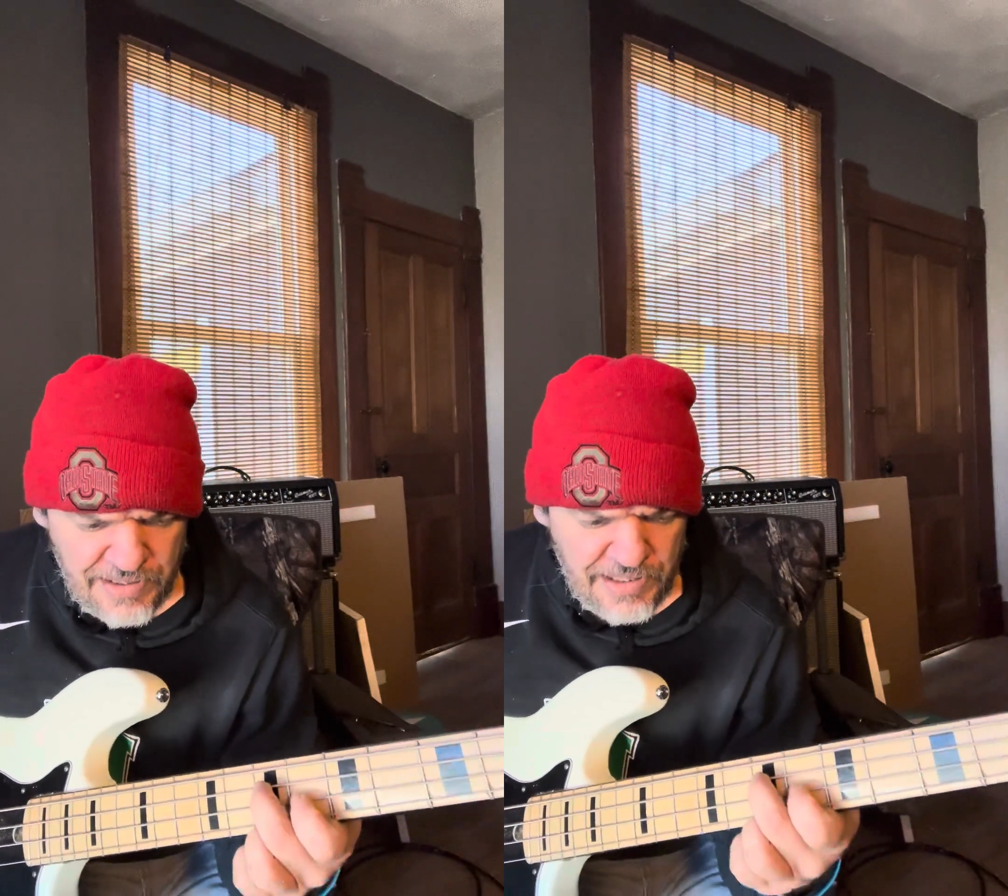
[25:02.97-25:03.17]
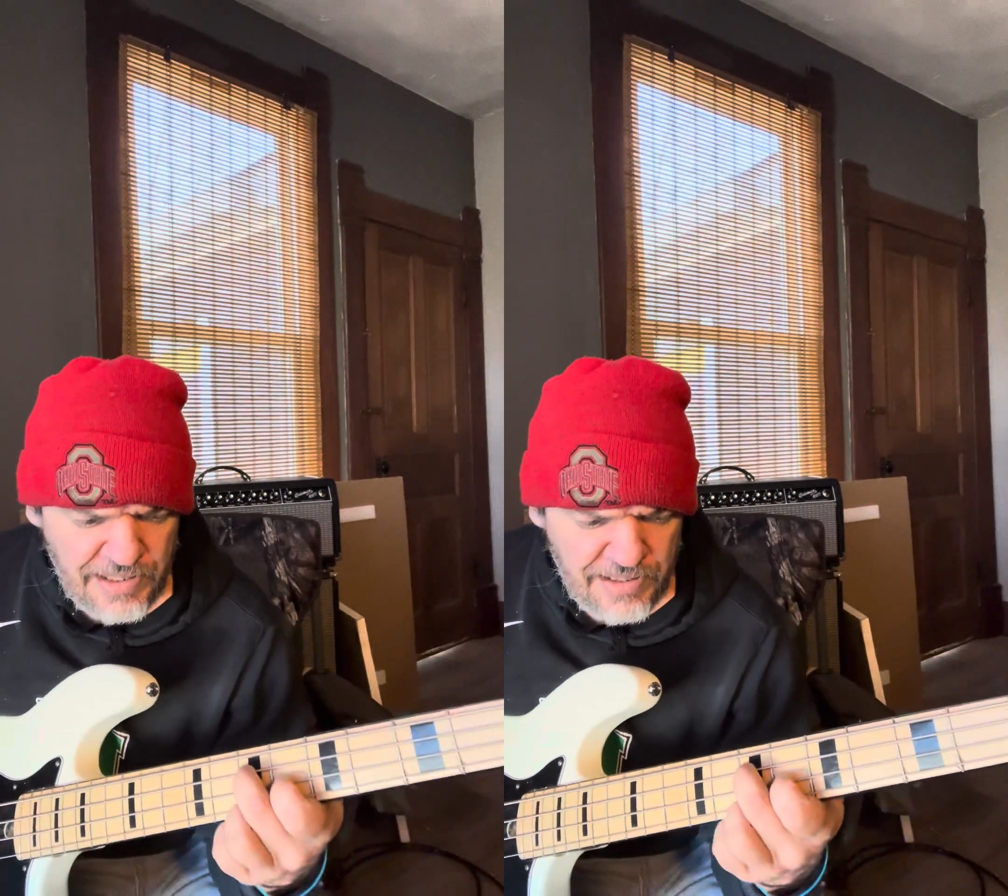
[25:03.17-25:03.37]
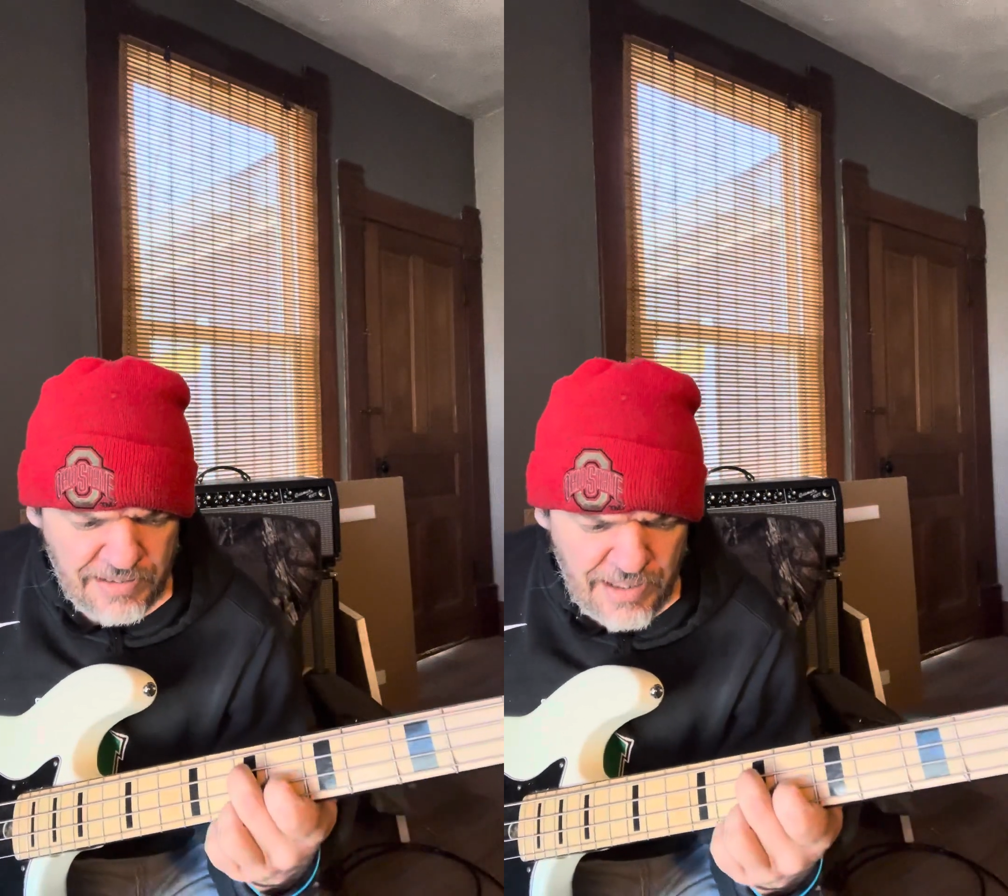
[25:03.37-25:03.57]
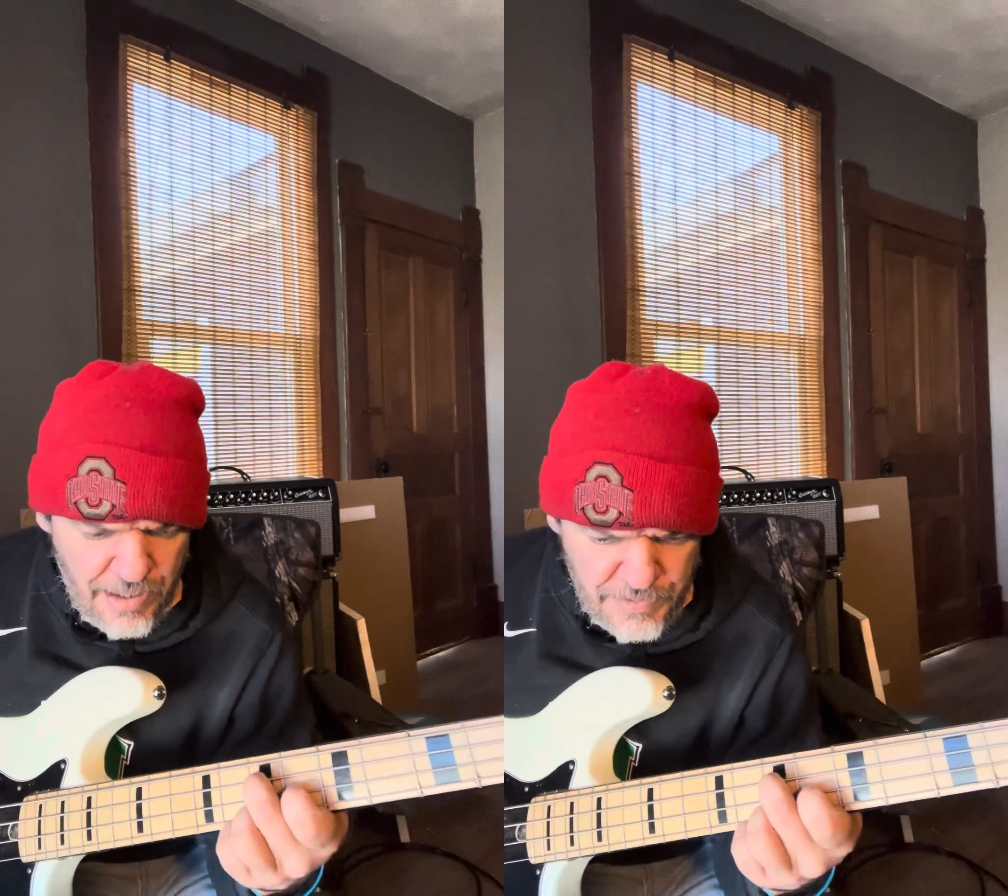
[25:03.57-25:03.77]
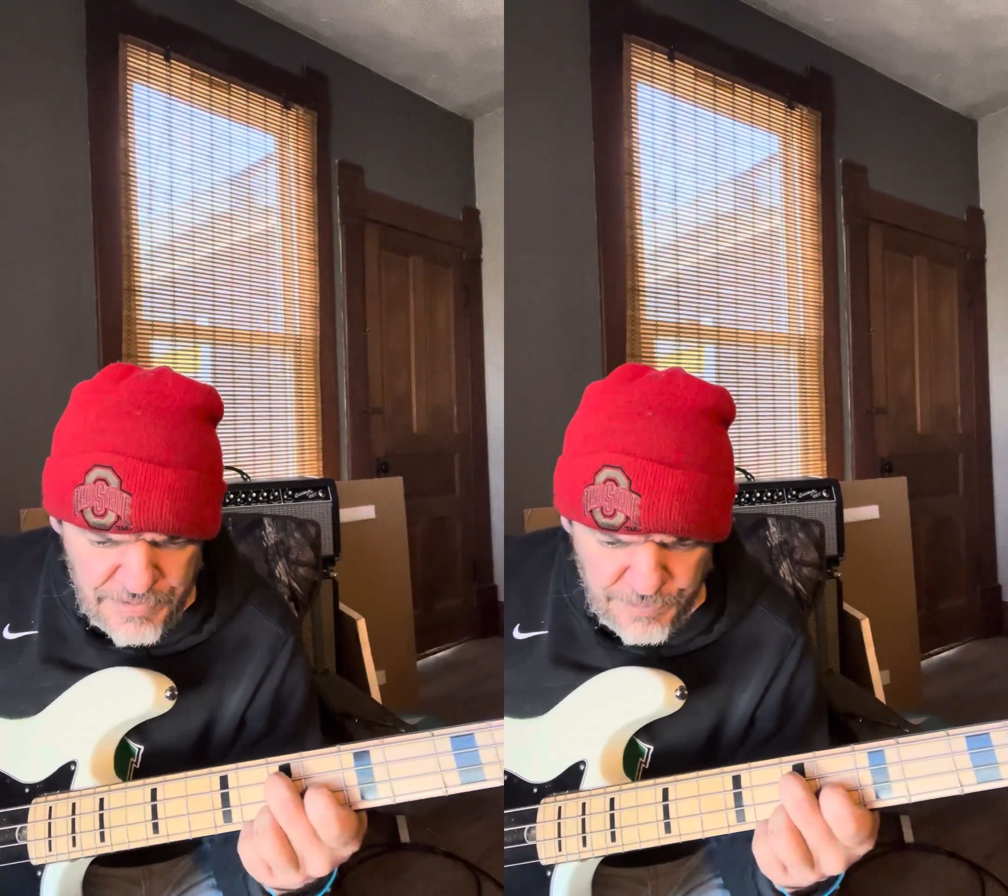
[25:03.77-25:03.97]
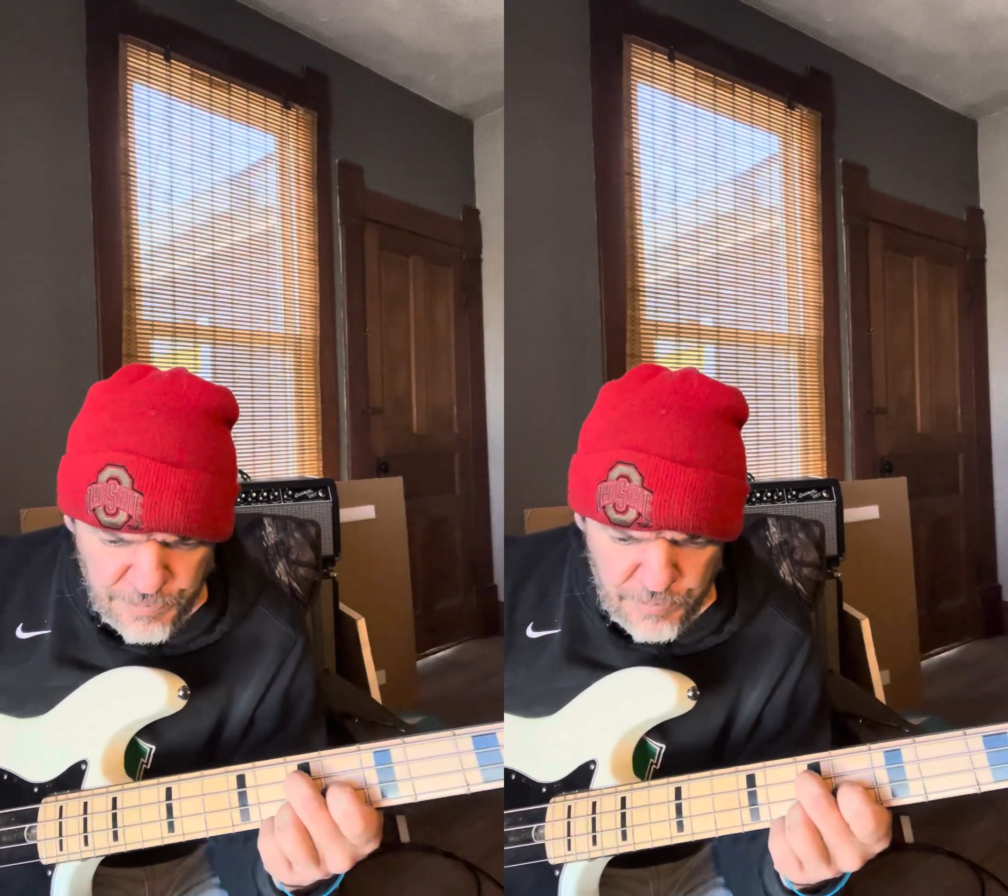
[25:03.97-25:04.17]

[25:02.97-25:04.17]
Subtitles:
an E7